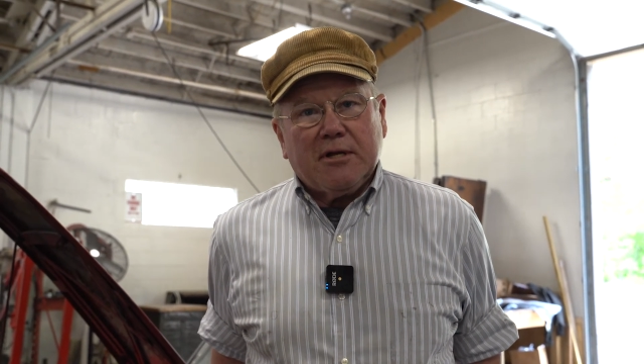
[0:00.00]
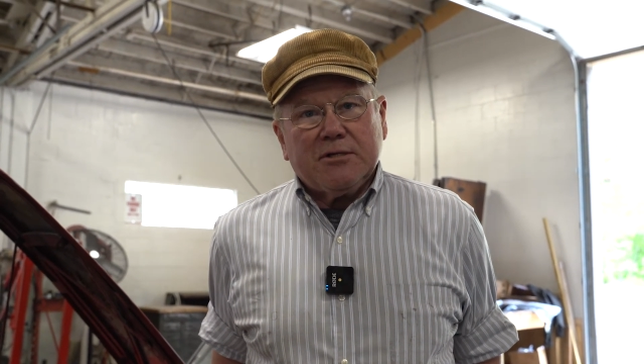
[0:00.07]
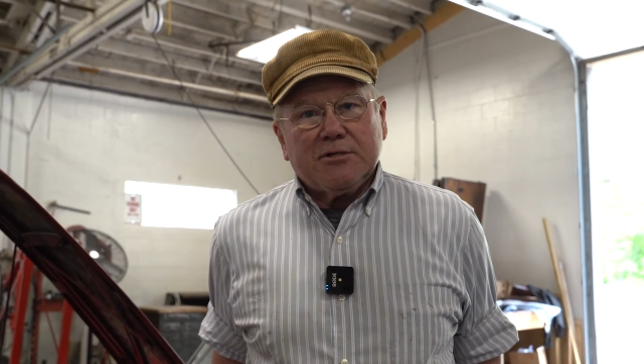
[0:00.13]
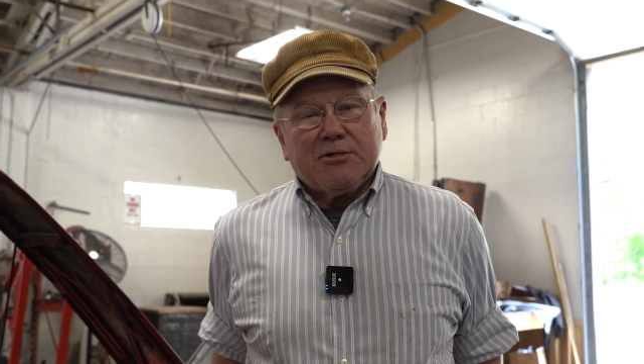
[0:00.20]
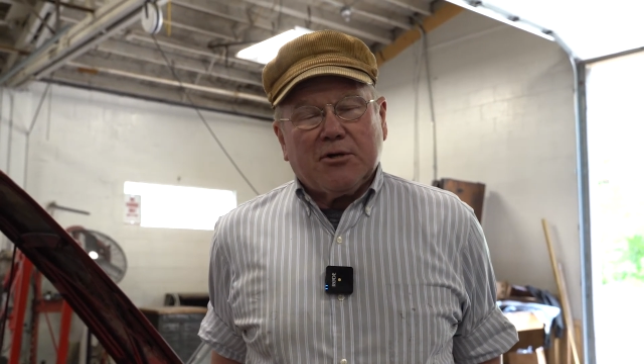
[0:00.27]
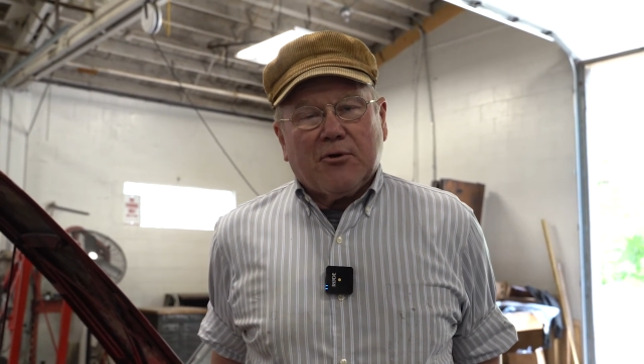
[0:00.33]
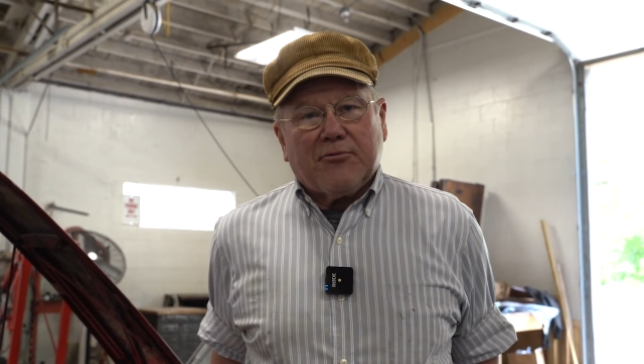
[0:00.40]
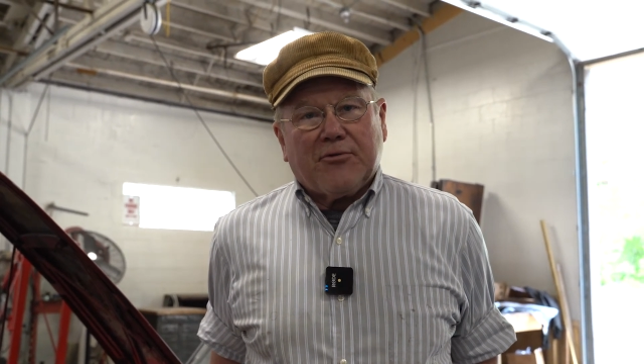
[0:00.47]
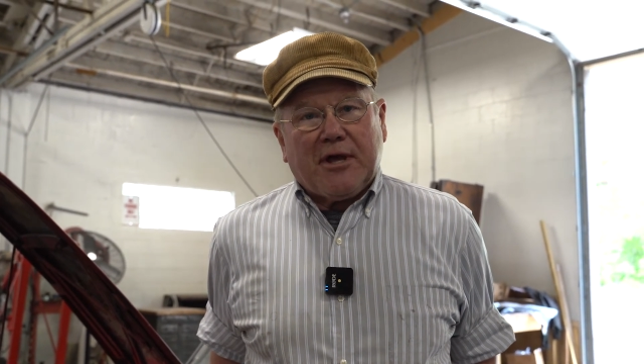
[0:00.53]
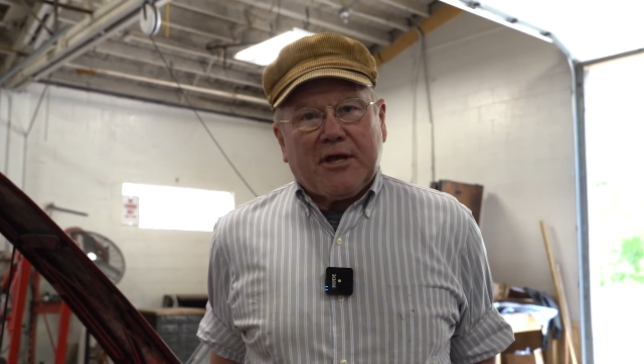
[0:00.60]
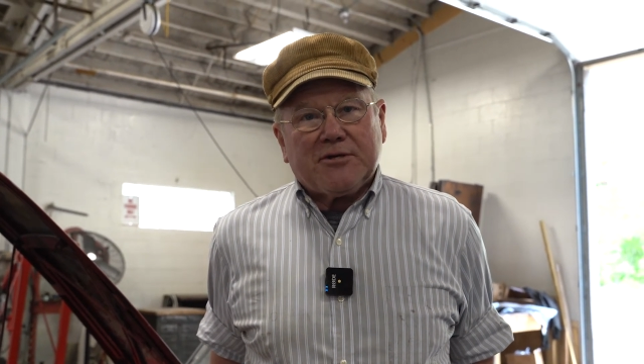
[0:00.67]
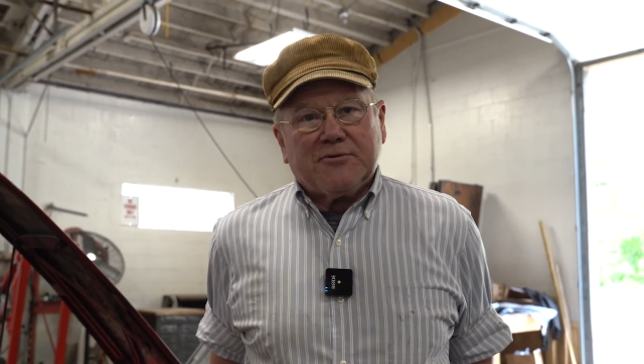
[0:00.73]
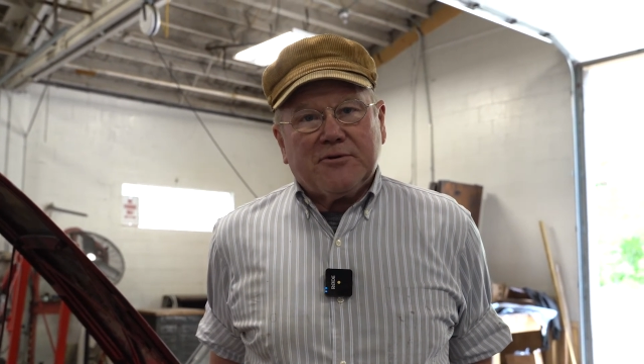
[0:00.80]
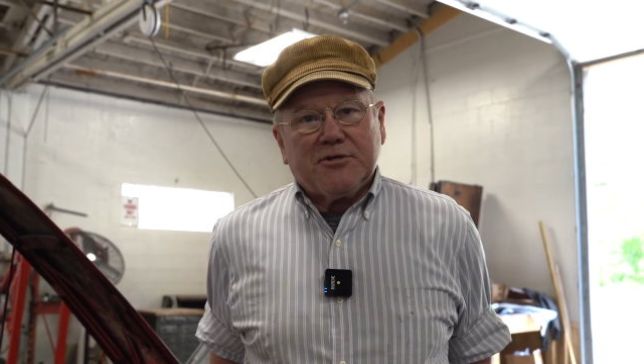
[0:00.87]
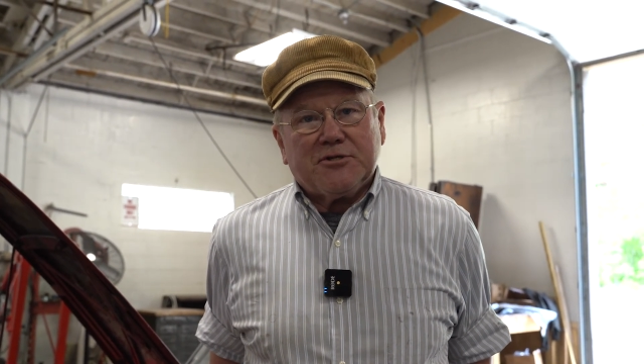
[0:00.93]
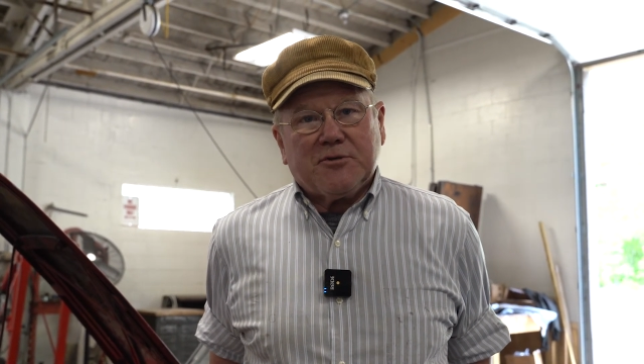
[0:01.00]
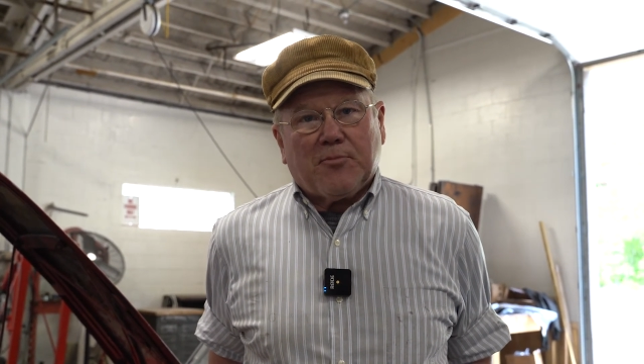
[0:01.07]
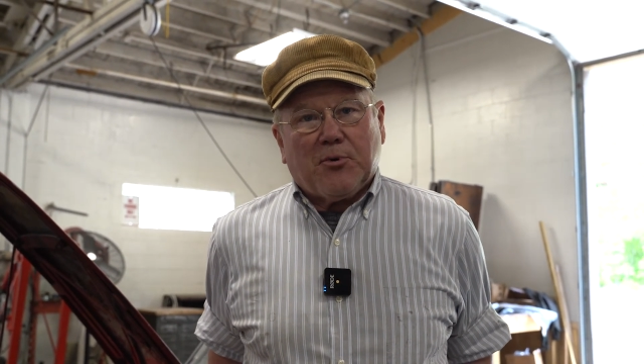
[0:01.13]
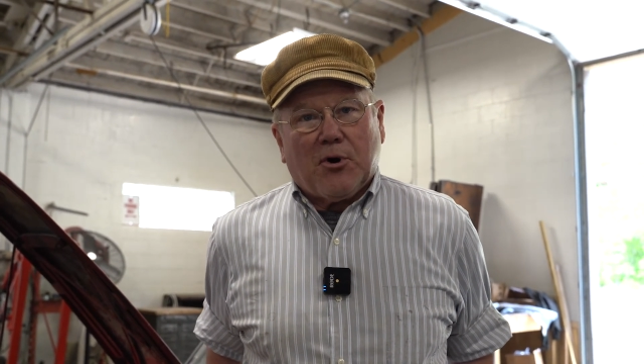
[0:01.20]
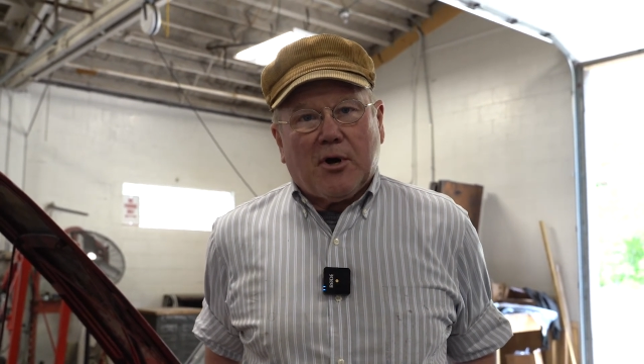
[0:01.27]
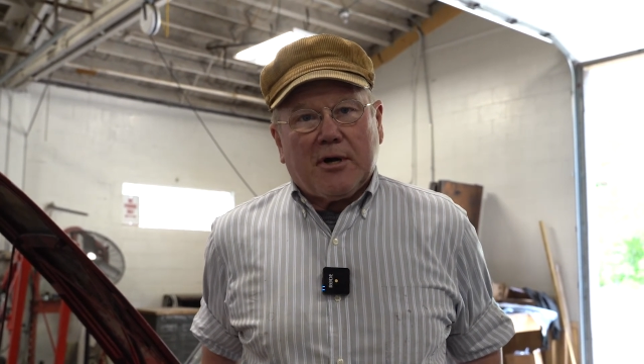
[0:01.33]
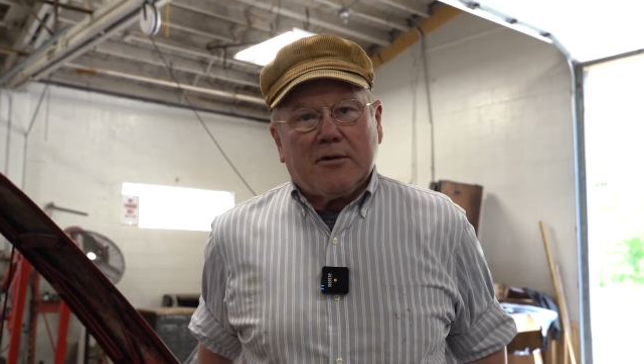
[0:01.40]
So thanks for your
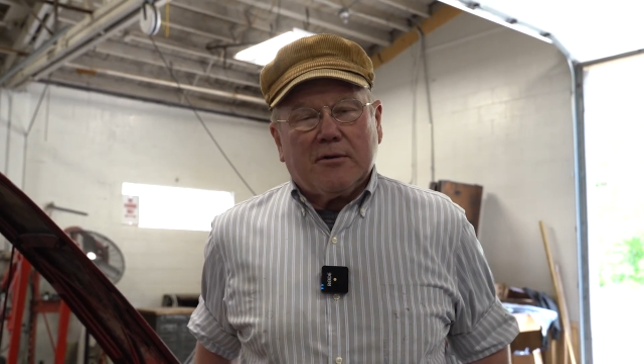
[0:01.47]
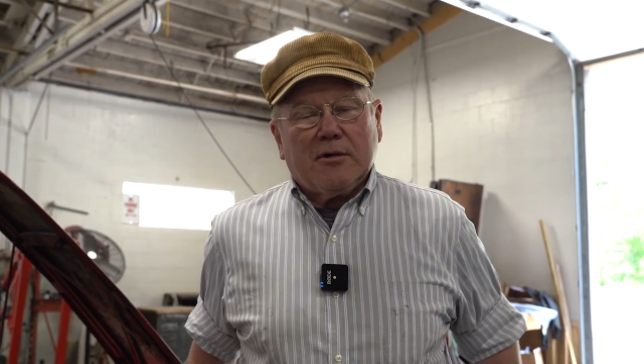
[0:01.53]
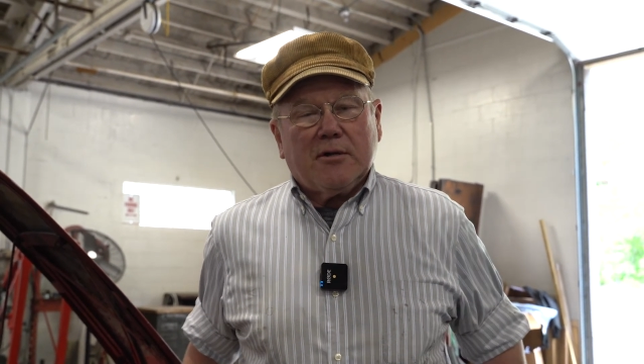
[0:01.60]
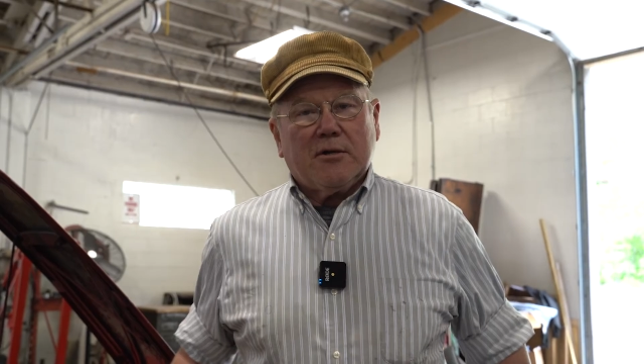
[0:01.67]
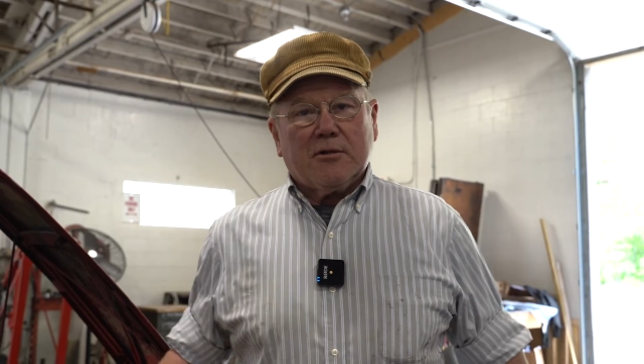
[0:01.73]
support.